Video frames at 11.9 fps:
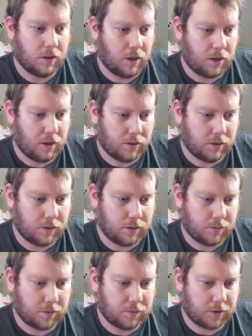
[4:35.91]
I looked
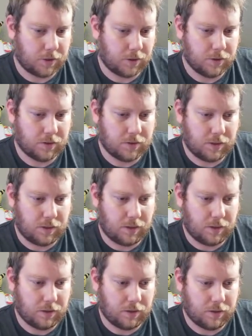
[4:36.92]
up some cards,
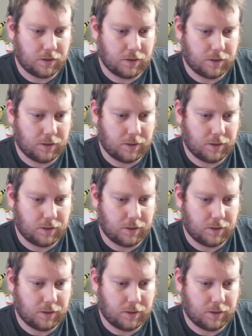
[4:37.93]
and